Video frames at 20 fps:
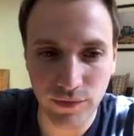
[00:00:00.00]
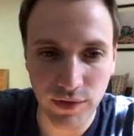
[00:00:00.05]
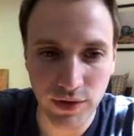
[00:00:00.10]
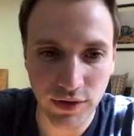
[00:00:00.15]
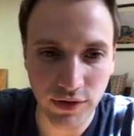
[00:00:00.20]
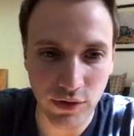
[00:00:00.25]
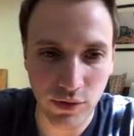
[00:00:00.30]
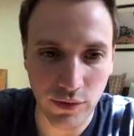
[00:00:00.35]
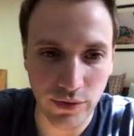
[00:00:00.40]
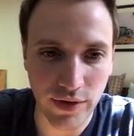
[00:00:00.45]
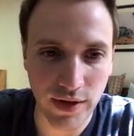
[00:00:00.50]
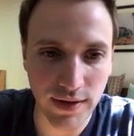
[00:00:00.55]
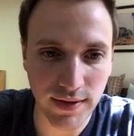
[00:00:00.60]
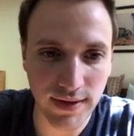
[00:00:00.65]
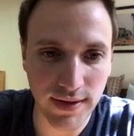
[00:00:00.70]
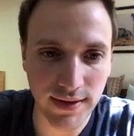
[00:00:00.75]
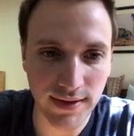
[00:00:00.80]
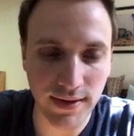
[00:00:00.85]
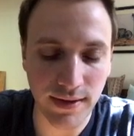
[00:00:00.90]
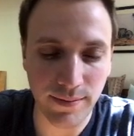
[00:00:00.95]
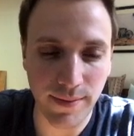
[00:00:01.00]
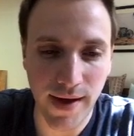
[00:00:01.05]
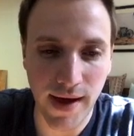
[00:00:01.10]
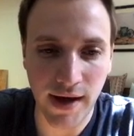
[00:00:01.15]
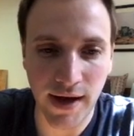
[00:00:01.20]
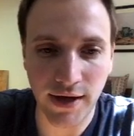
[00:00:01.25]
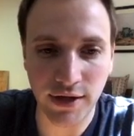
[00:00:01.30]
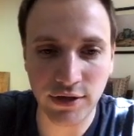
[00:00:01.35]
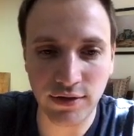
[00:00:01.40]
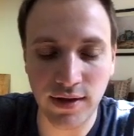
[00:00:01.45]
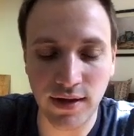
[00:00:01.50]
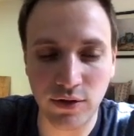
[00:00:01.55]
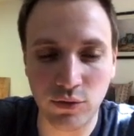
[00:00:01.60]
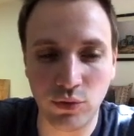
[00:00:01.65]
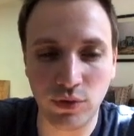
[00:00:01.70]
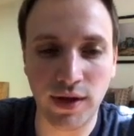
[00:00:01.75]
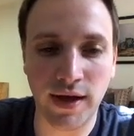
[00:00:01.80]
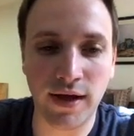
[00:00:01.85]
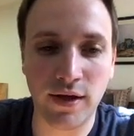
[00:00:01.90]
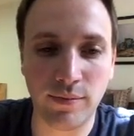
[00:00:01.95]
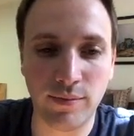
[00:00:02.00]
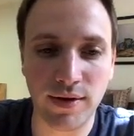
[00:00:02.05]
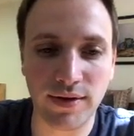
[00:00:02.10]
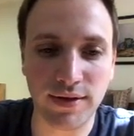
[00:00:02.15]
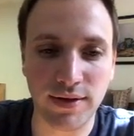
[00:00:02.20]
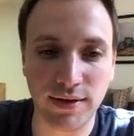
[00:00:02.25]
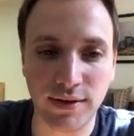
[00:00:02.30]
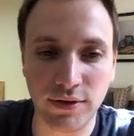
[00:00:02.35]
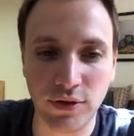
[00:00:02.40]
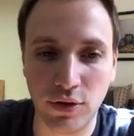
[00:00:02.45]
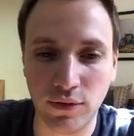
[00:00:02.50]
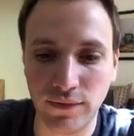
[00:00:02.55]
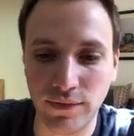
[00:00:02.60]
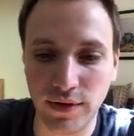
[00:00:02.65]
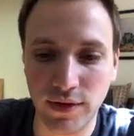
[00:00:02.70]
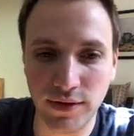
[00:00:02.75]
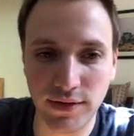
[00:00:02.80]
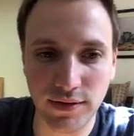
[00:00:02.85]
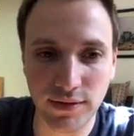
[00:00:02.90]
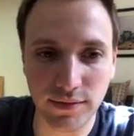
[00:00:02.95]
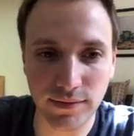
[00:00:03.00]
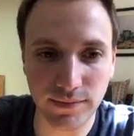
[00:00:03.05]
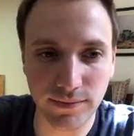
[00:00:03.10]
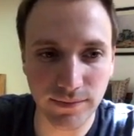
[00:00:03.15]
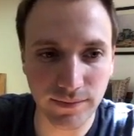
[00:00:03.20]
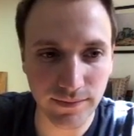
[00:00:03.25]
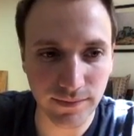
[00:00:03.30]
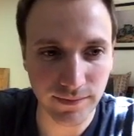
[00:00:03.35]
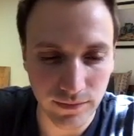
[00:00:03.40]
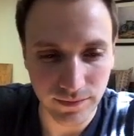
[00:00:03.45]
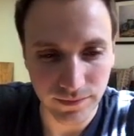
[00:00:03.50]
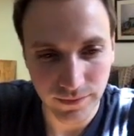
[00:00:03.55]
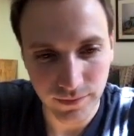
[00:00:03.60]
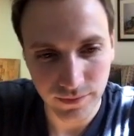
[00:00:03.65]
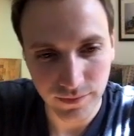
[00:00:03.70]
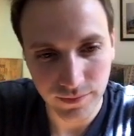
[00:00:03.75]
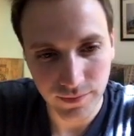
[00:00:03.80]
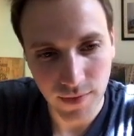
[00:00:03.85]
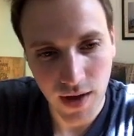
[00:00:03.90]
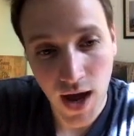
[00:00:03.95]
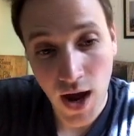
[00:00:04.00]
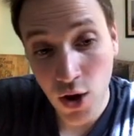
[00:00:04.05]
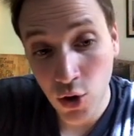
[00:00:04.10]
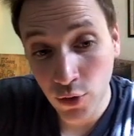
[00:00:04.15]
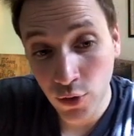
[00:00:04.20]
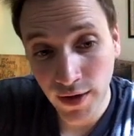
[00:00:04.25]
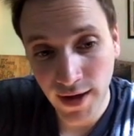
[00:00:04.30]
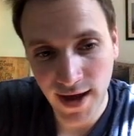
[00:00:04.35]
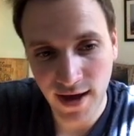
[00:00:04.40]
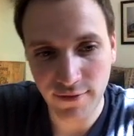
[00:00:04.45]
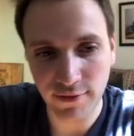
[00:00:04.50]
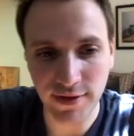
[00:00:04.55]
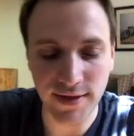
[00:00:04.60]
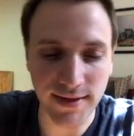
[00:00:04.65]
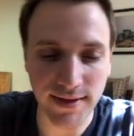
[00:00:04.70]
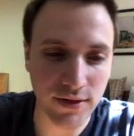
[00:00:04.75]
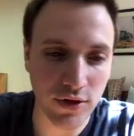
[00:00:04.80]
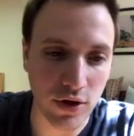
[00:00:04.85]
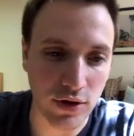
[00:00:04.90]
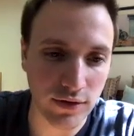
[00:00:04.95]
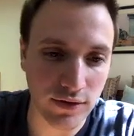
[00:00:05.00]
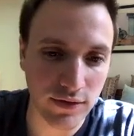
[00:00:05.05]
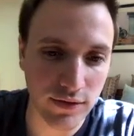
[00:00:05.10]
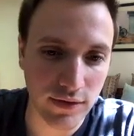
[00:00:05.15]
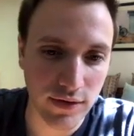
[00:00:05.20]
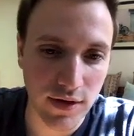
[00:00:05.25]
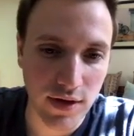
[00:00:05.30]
So this is the package that will help us solve this. I already have it installed.